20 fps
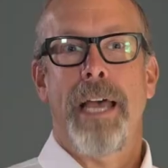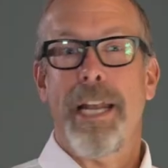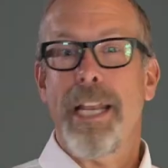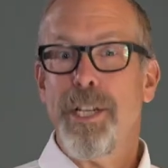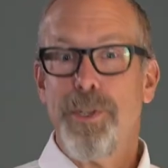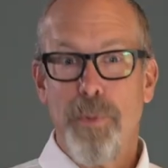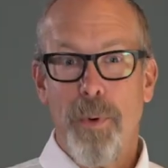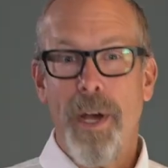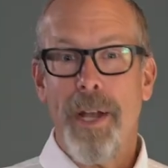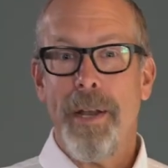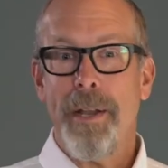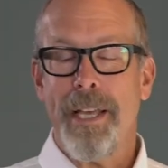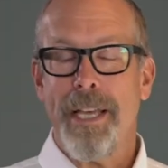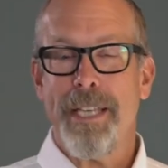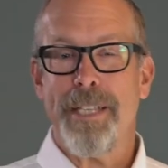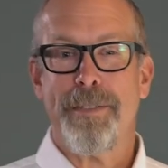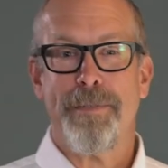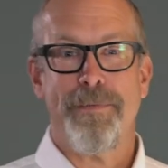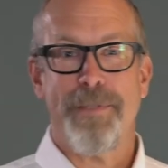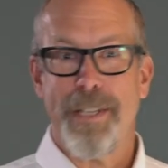and each one
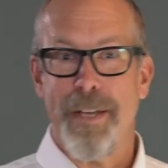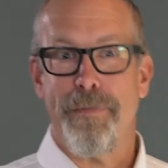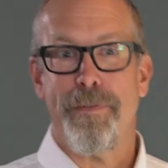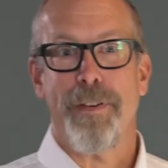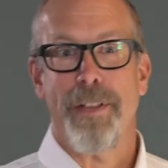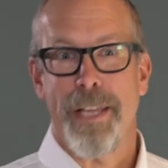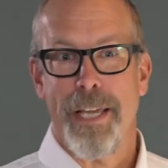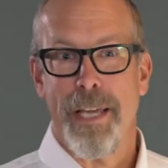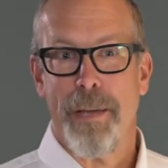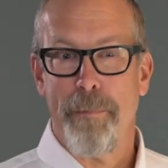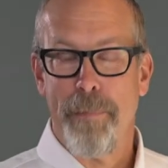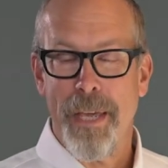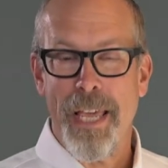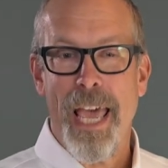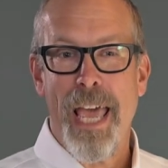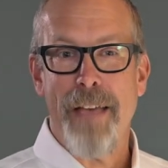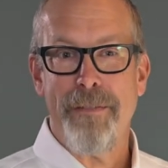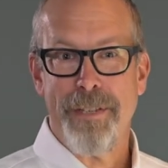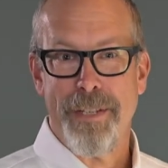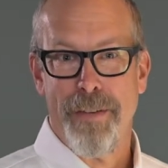is differently. It
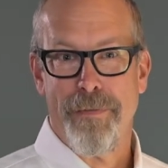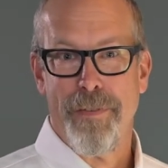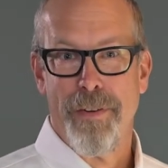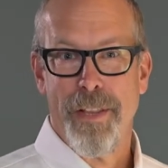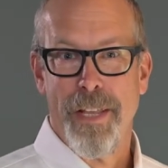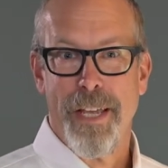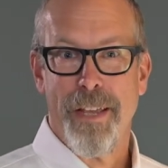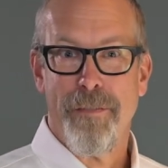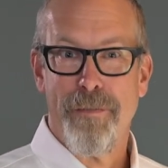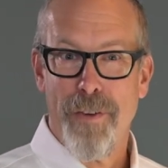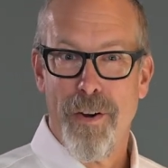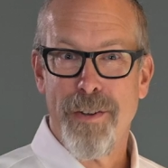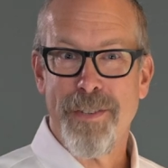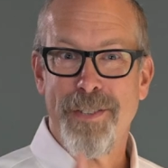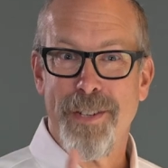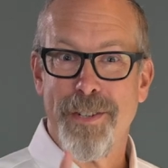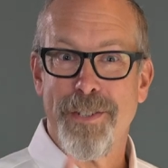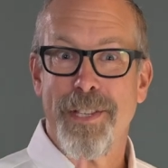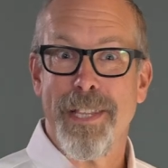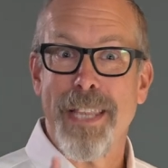behaves differently. First,
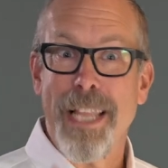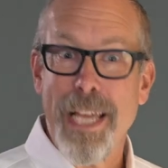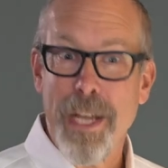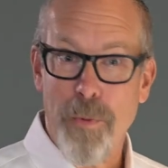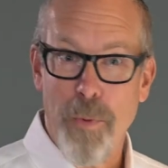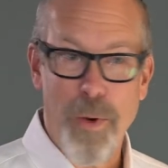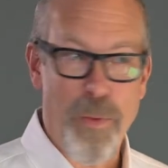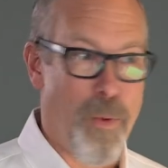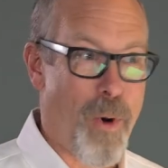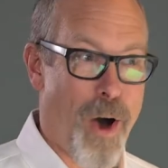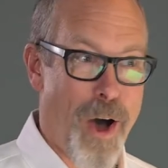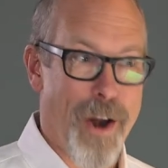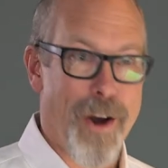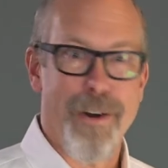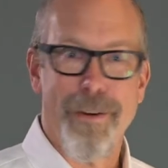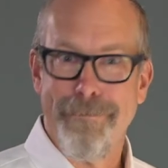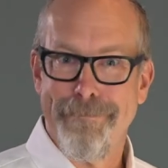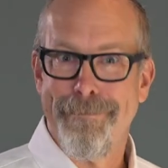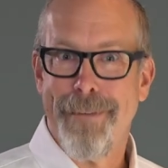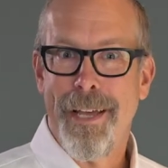there's liquid
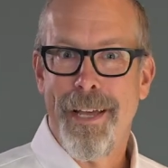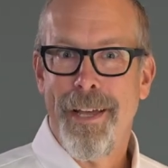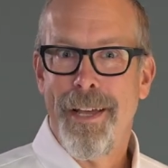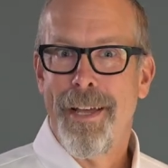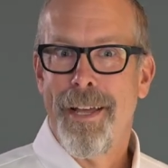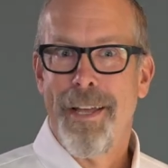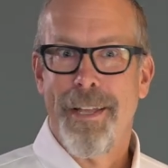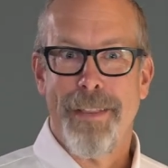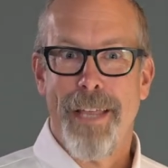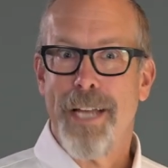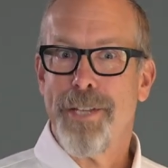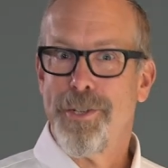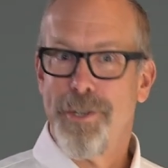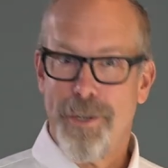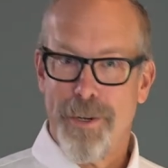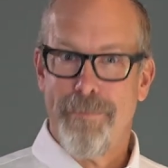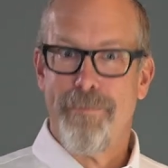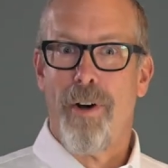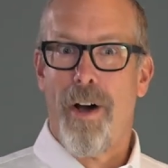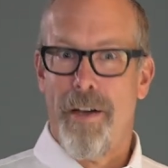water. That's
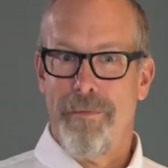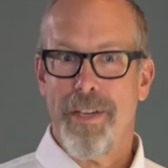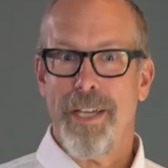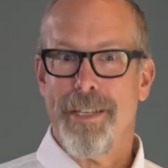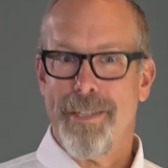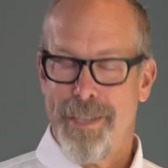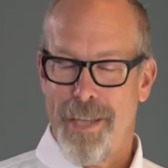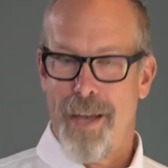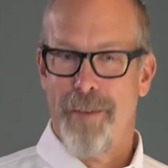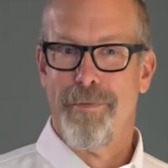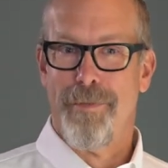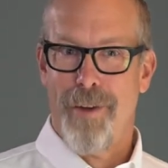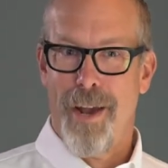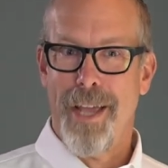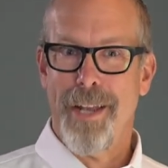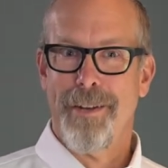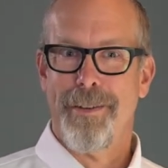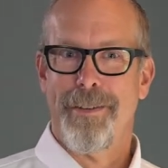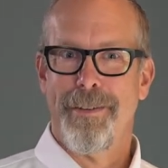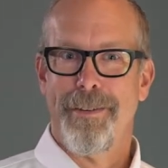your obvious stuff,
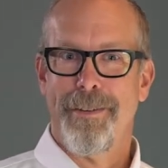right?